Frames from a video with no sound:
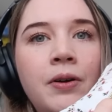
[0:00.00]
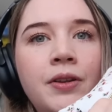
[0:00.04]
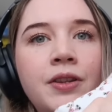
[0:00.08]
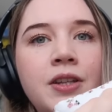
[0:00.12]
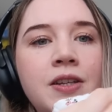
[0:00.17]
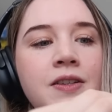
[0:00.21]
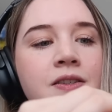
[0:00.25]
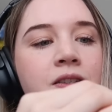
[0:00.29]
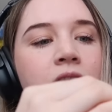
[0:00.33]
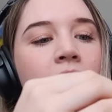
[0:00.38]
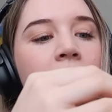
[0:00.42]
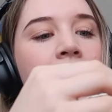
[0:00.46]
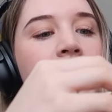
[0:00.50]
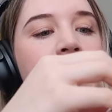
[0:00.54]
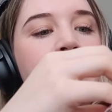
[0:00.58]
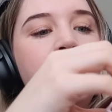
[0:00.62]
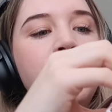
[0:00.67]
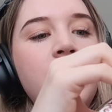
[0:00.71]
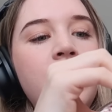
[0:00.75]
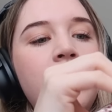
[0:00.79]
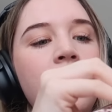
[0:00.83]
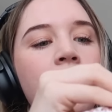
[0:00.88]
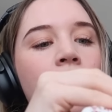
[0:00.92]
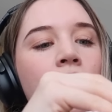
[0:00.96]
on this side so
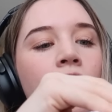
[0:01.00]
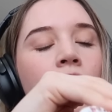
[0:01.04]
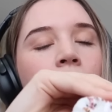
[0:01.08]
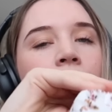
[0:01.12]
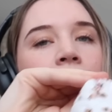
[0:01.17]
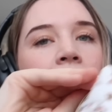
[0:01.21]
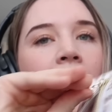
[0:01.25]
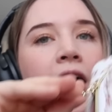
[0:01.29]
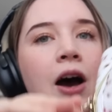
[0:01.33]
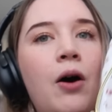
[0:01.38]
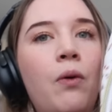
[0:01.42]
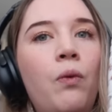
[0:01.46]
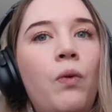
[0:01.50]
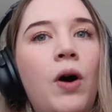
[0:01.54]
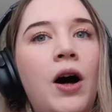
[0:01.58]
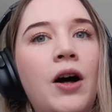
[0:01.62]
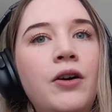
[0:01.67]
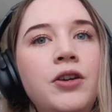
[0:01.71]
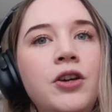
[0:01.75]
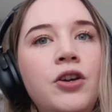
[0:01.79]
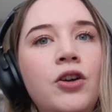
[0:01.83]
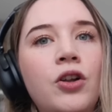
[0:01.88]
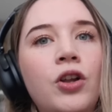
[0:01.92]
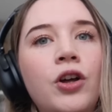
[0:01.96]
you can hold that while
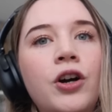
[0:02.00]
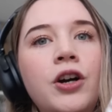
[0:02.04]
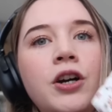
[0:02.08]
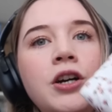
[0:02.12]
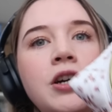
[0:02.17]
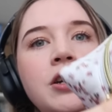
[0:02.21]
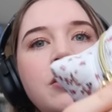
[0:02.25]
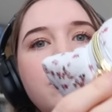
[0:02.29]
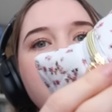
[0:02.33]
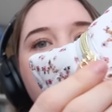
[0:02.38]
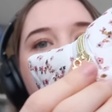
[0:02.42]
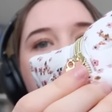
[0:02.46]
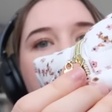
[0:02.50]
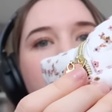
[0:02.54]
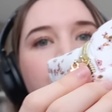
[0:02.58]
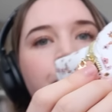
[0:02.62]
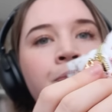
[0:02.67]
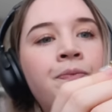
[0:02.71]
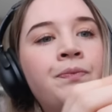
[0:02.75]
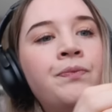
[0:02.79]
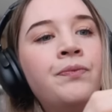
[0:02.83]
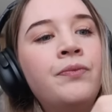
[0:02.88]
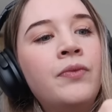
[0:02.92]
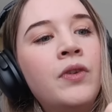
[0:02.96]
you close.
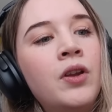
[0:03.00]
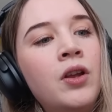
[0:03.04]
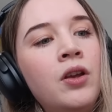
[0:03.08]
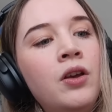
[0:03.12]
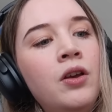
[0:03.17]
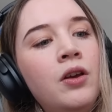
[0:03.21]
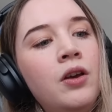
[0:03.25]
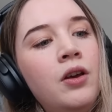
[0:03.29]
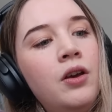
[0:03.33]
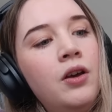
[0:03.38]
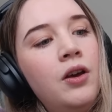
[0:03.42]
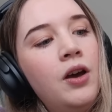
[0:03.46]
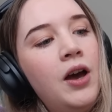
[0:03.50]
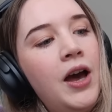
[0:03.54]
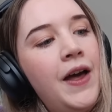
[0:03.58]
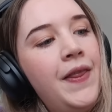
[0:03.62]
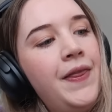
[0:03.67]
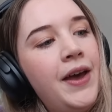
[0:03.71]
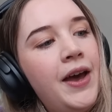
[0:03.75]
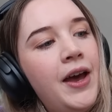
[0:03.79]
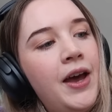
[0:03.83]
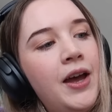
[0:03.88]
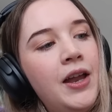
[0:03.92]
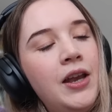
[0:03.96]
And
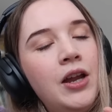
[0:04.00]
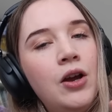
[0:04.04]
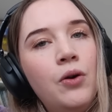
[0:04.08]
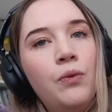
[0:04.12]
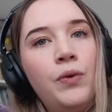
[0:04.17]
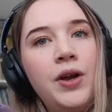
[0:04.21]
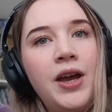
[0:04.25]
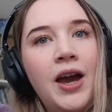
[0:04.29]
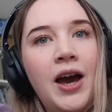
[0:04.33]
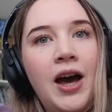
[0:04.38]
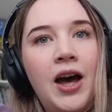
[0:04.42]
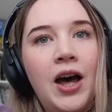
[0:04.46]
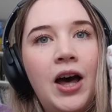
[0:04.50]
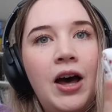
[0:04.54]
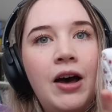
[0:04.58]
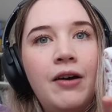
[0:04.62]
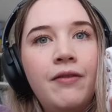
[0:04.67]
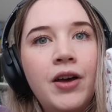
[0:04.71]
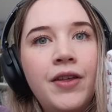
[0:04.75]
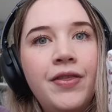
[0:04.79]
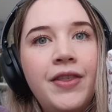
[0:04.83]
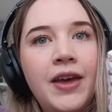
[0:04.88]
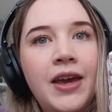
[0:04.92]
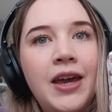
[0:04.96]
then we have
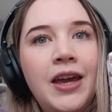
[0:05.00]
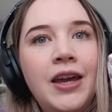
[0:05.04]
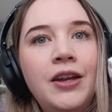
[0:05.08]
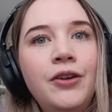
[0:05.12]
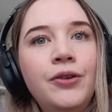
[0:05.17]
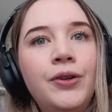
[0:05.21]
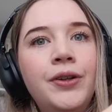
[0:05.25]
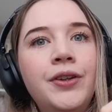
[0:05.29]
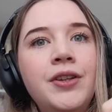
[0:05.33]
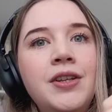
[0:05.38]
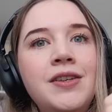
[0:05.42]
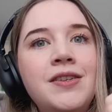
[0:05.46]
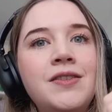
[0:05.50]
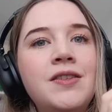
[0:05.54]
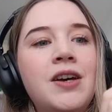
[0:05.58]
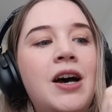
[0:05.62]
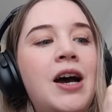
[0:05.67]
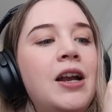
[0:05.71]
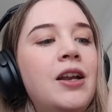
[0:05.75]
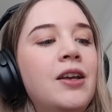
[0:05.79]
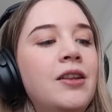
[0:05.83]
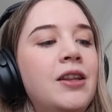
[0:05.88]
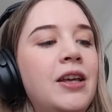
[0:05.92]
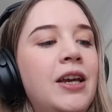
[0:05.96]
the handle on this
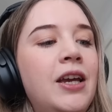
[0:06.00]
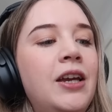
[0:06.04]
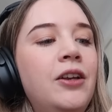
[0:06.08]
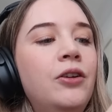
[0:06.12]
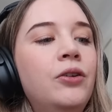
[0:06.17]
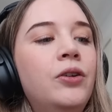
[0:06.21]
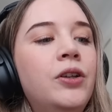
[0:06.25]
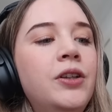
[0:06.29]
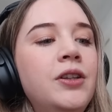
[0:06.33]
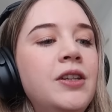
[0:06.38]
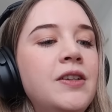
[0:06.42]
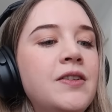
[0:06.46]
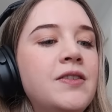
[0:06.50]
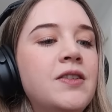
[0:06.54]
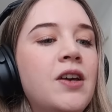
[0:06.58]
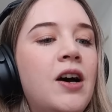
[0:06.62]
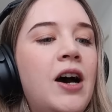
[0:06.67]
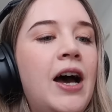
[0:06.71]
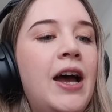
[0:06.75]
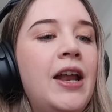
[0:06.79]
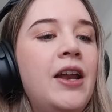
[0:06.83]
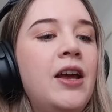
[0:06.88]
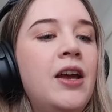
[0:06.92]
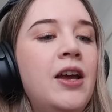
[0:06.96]
side. The handle on this
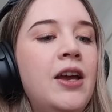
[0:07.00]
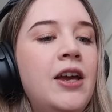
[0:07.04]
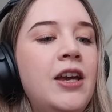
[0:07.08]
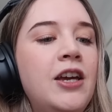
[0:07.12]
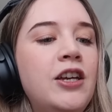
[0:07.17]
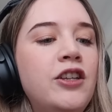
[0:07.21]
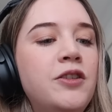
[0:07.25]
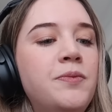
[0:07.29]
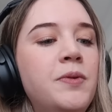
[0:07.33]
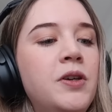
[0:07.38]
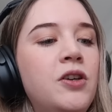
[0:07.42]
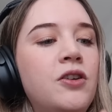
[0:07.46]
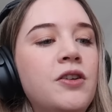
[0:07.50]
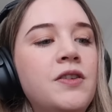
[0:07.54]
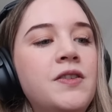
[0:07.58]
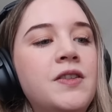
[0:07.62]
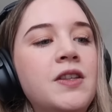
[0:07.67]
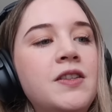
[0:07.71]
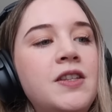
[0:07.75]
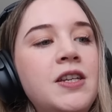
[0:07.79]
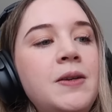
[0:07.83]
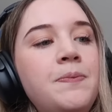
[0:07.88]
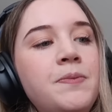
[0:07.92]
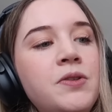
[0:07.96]
side is because the
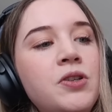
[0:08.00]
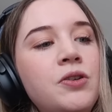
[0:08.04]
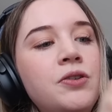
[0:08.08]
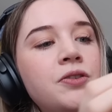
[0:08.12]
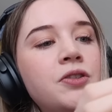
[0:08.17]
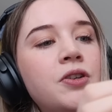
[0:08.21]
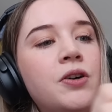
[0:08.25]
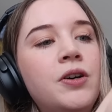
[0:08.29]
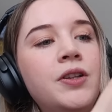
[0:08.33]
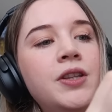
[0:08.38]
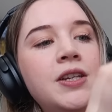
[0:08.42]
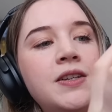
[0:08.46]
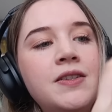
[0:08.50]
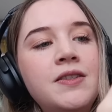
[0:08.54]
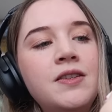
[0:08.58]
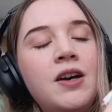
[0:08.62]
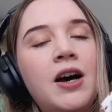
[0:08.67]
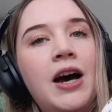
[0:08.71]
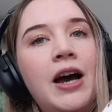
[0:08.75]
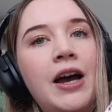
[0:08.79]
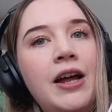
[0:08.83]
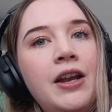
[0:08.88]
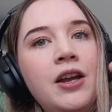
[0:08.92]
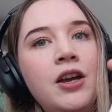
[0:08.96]
zip's also on this
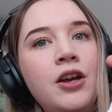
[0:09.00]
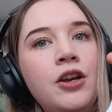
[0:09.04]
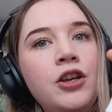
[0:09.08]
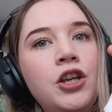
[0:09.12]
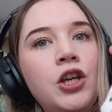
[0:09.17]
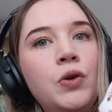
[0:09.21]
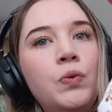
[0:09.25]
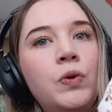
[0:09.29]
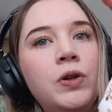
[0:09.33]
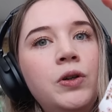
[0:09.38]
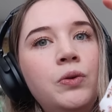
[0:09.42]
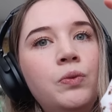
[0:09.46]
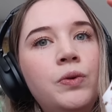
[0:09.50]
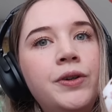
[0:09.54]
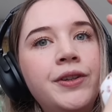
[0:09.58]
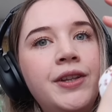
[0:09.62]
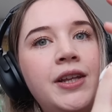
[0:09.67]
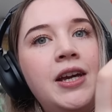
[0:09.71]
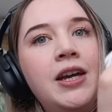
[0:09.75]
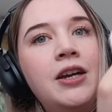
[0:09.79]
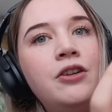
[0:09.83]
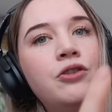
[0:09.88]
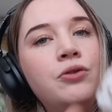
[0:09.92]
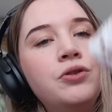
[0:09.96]
side. You wouldn't want the
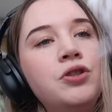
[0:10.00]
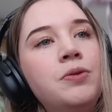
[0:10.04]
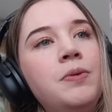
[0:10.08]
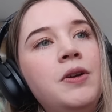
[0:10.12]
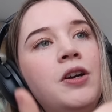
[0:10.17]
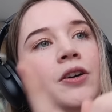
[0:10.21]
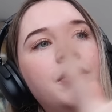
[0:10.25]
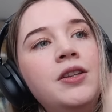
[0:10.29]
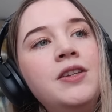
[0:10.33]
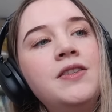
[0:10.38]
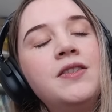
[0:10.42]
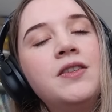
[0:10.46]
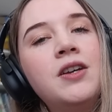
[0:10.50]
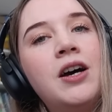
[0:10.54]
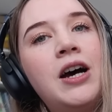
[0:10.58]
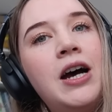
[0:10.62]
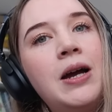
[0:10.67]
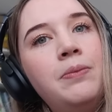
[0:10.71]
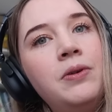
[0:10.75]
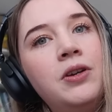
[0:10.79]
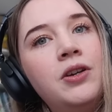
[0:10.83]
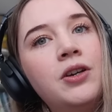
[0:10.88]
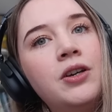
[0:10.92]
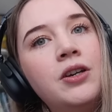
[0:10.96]
handle to be on this
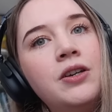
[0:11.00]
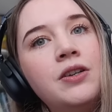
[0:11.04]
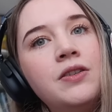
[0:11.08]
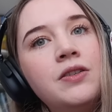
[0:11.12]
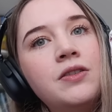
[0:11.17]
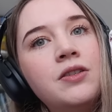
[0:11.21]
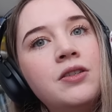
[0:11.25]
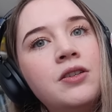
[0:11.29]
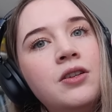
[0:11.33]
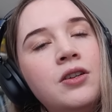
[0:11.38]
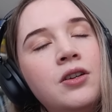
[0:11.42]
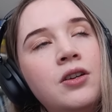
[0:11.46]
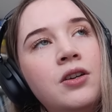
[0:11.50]
side because